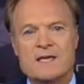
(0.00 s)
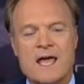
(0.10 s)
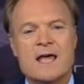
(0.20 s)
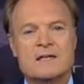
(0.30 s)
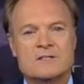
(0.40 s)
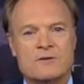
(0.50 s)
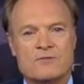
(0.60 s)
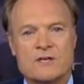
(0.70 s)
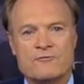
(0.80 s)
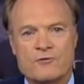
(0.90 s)
the end
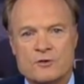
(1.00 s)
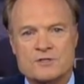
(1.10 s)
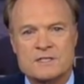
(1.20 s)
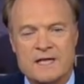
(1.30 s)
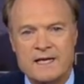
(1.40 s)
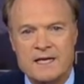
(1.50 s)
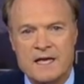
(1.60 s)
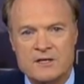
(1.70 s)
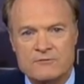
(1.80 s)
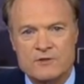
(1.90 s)
of the first
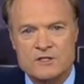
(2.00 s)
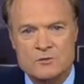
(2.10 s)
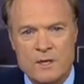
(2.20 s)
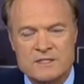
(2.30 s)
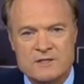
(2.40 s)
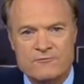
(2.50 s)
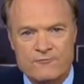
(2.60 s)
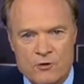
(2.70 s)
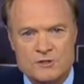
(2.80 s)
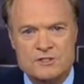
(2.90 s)
decade of the
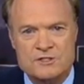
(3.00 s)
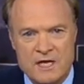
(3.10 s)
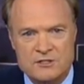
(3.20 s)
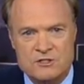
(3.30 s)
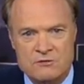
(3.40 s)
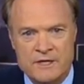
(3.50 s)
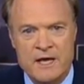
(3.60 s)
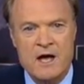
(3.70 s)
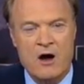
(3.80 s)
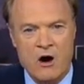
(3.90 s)
21st century,
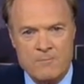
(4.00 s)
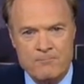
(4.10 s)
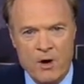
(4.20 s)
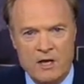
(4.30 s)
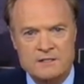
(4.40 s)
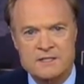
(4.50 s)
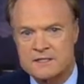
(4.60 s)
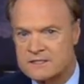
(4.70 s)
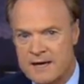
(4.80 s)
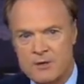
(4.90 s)
our
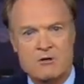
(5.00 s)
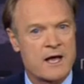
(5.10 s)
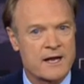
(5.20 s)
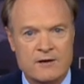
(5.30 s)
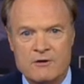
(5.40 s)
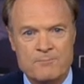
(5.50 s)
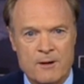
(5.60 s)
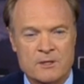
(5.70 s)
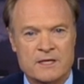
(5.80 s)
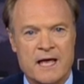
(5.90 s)
politics, Democrat and
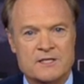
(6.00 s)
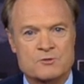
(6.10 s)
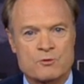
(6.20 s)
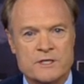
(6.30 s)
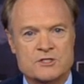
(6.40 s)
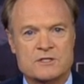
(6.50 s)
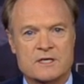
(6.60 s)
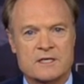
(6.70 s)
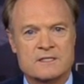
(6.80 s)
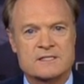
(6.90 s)
Republican, has reached the
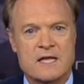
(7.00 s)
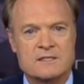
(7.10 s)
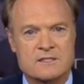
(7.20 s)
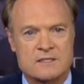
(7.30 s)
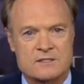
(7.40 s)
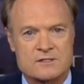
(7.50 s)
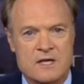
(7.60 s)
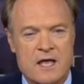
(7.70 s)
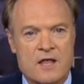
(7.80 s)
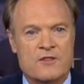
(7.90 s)
consensus
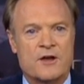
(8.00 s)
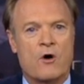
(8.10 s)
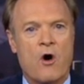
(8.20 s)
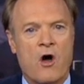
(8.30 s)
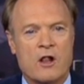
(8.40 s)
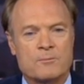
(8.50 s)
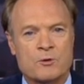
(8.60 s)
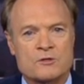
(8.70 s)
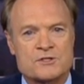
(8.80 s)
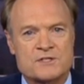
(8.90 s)
that all
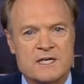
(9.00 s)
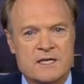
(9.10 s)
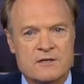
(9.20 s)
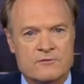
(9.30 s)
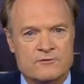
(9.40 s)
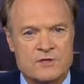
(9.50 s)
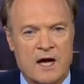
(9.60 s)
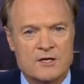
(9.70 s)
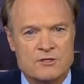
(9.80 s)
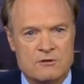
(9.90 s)
perceived
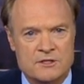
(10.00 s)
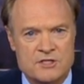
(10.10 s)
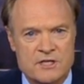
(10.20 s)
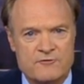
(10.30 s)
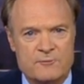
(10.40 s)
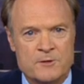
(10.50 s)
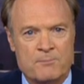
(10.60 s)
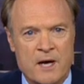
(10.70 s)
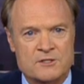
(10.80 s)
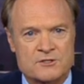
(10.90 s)
underachievement
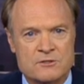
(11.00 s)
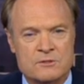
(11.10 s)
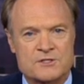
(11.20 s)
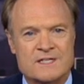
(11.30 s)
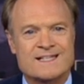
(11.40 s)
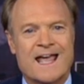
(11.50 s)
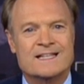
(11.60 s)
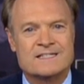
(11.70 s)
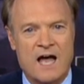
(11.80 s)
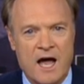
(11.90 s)
by students is
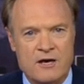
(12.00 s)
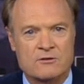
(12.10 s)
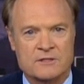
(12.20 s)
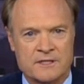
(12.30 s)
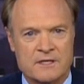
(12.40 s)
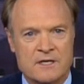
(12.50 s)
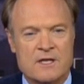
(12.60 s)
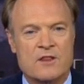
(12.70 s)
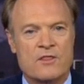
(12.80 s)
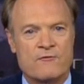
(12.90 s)
entirely
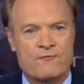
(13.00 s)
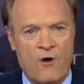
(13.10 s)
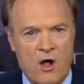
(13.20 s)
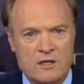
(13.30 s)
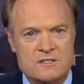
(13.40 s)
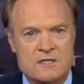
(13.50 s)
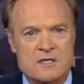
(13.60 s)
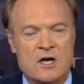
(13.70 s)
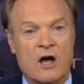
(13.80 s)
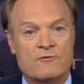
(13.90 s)
the fault
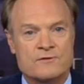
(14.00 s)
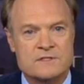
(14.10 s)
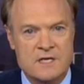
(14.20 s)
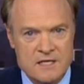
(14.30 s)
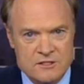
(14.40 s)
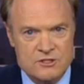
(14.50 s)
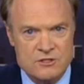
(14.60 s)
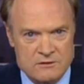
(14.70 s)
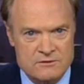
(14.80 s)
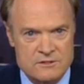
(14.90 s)
of
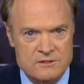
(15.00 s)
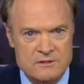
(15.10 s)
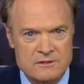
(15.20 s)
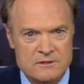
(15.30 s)
teachers.